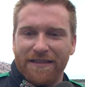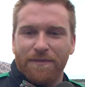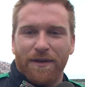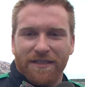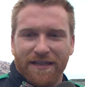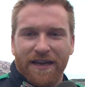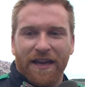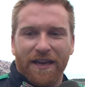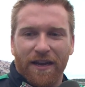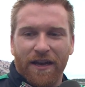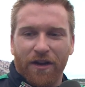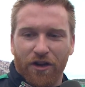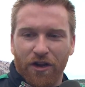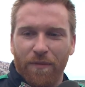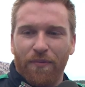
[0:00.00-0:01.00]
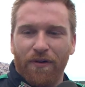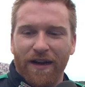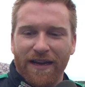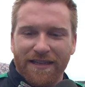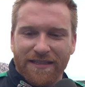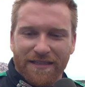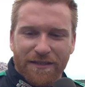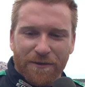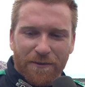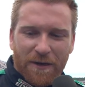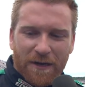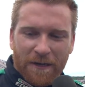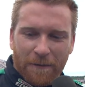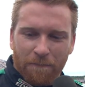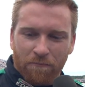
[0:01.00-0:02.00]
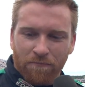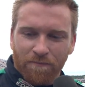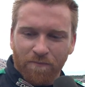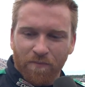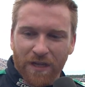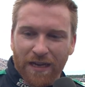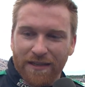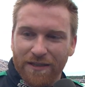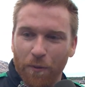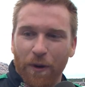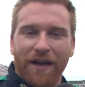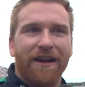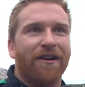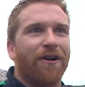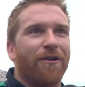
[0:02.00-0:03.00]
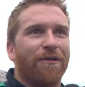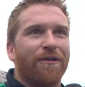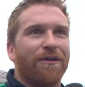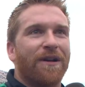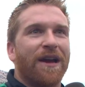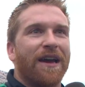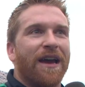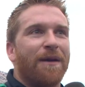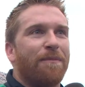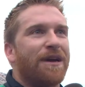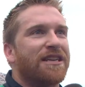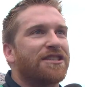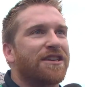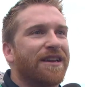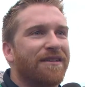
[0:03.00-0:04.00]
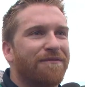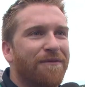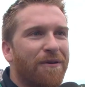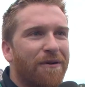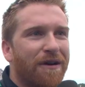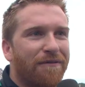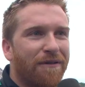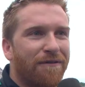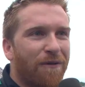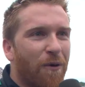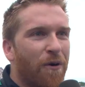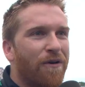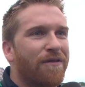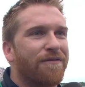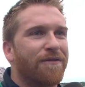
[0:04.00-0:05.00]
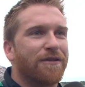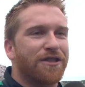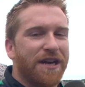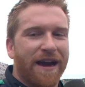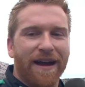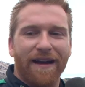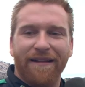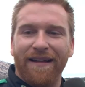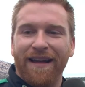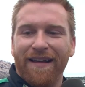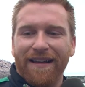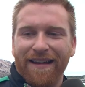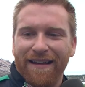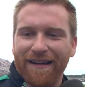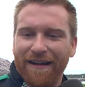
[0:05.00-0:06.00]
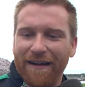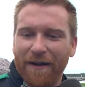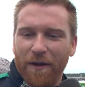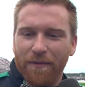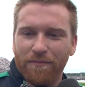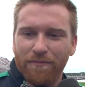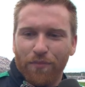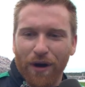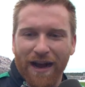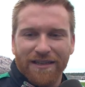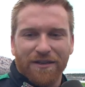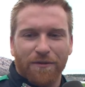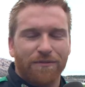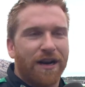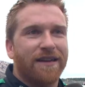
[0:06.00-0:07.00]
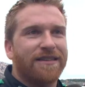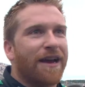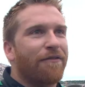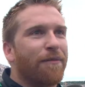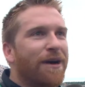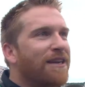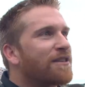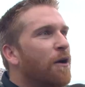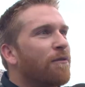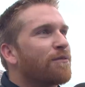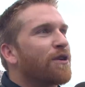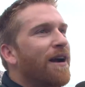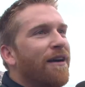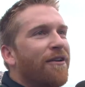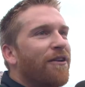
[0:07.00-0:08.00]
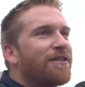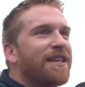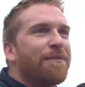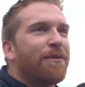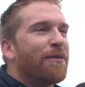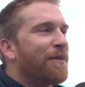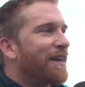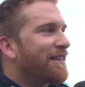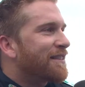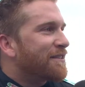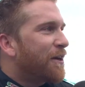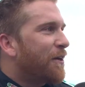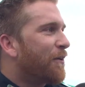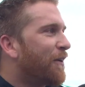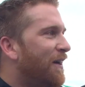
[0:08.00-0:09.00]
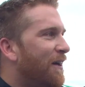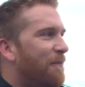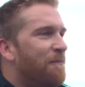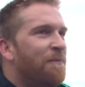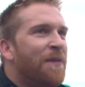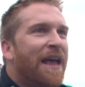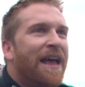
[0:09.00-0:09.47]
this Mustang in, in, a good place to um, to win here at, at Michigan for uh, for Ford, for Jack, uh, Brad's home track. It's everybody's home track on our team but me. So um,